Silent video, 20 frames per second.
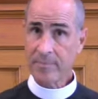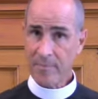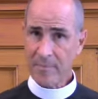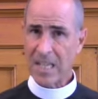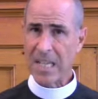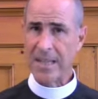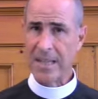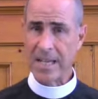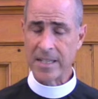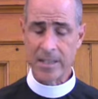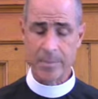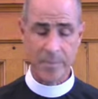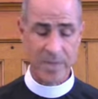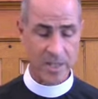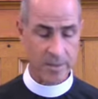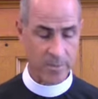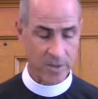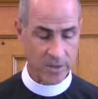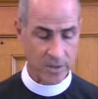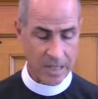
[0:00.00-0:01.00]
That's
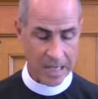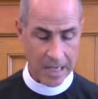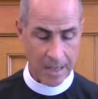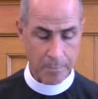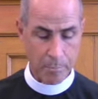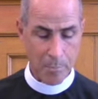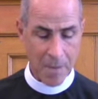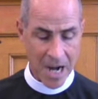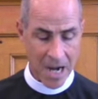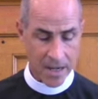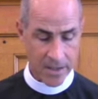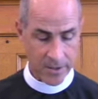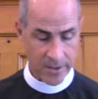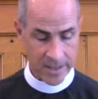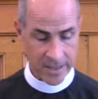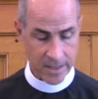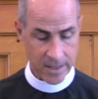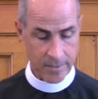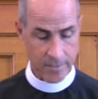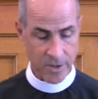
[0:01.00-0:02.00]
minimal.
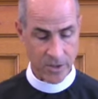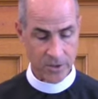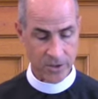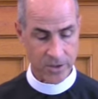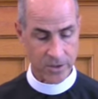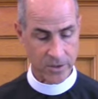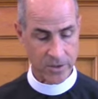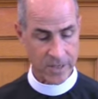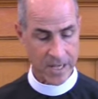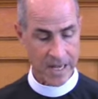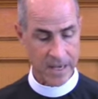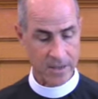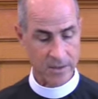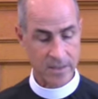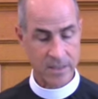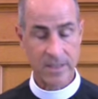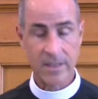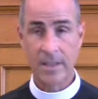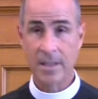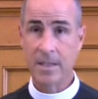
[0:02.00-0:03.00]
Moderate emotional
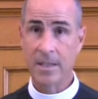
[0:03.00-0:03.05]
counts